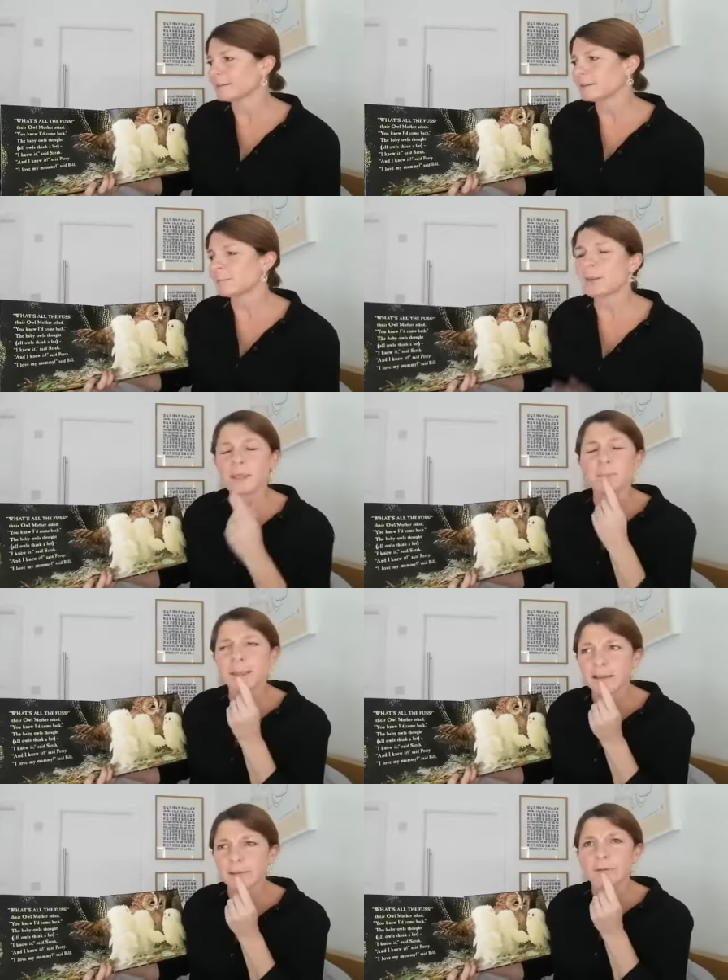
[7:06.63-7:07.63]
the baby
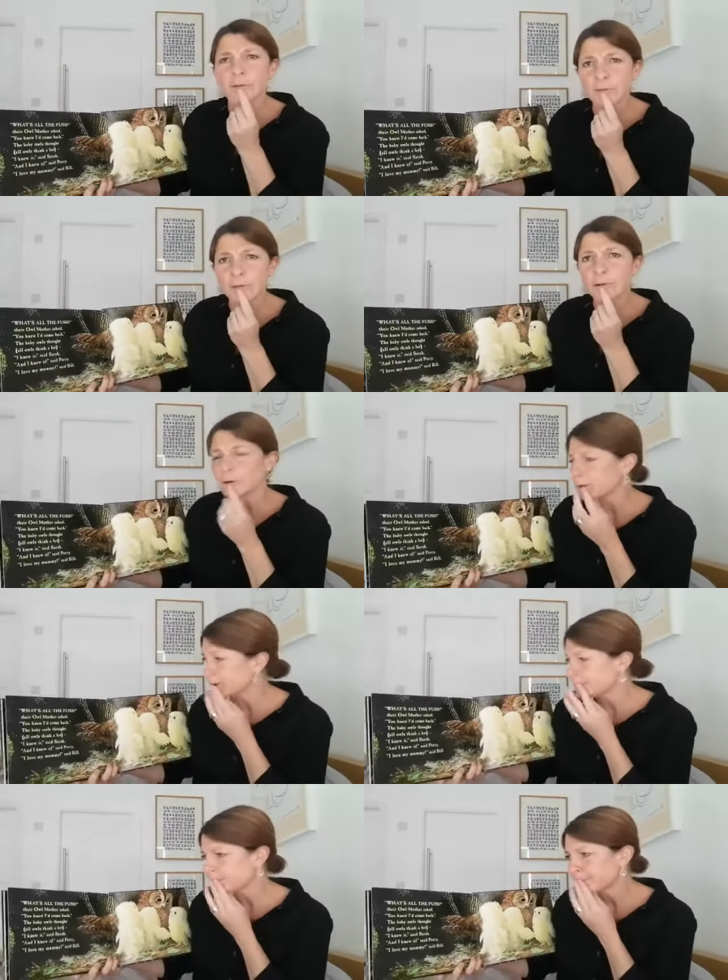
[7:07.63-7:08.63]
owls thought.
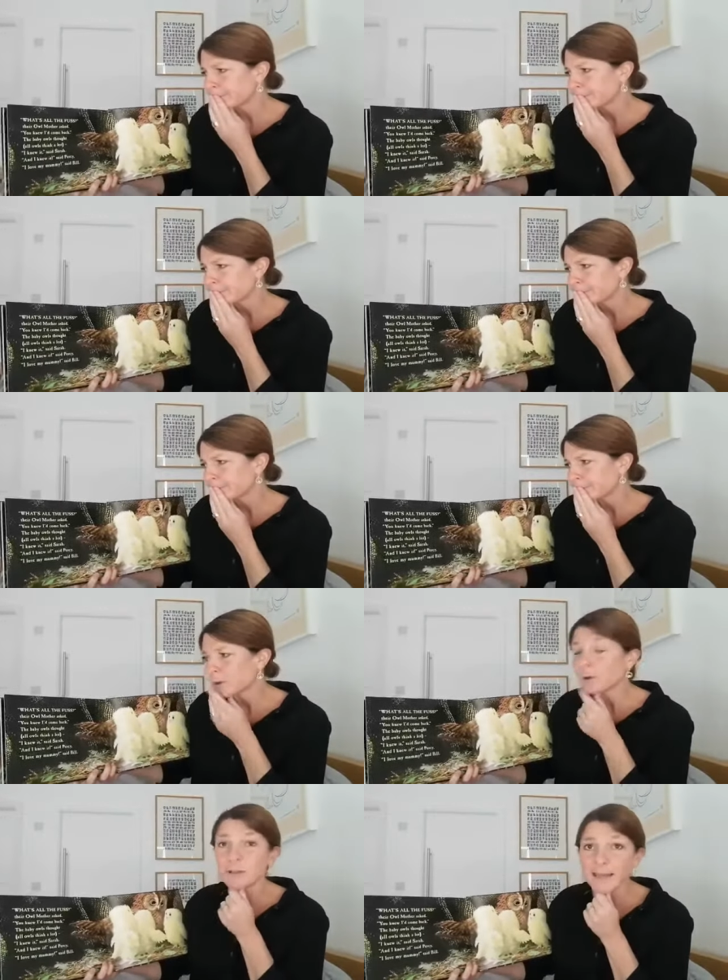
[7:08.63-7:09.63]

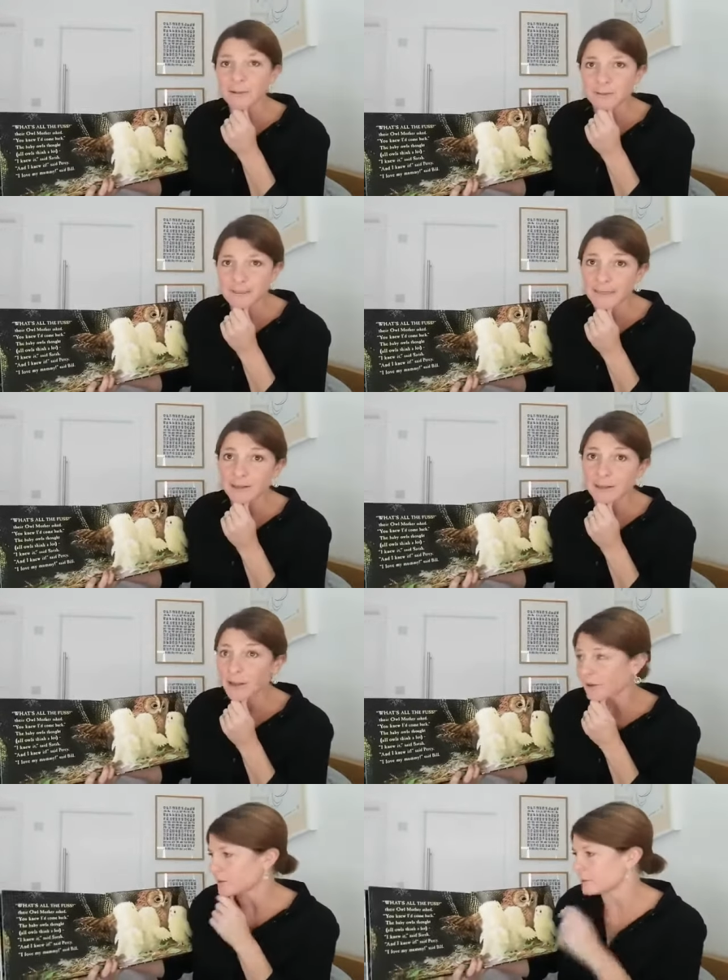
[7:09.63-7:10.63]
All owls think a
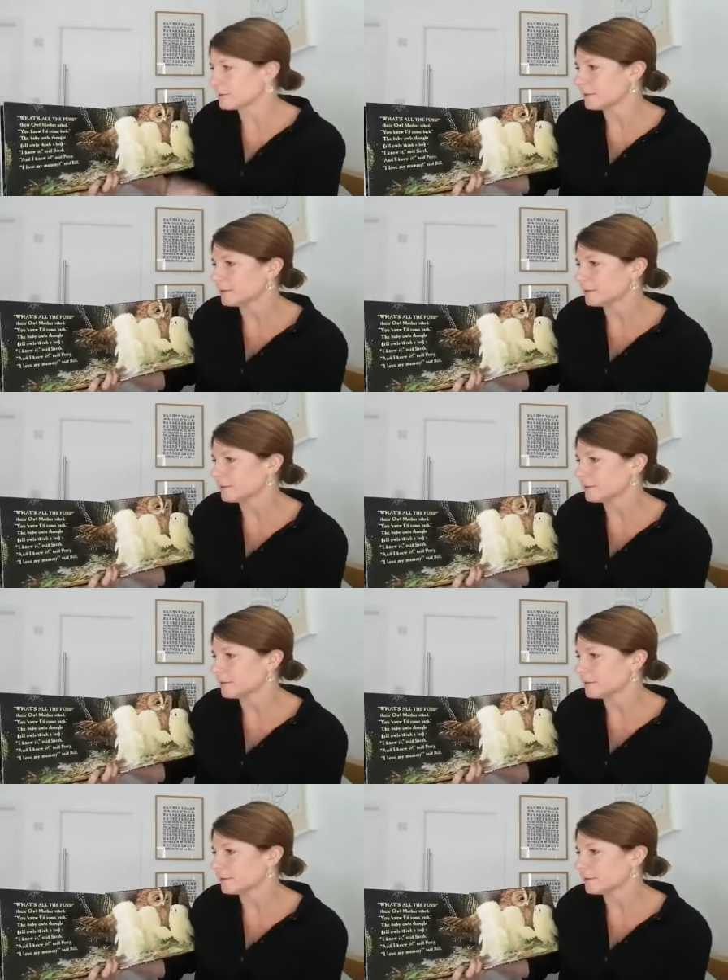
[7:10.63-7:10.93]
lot.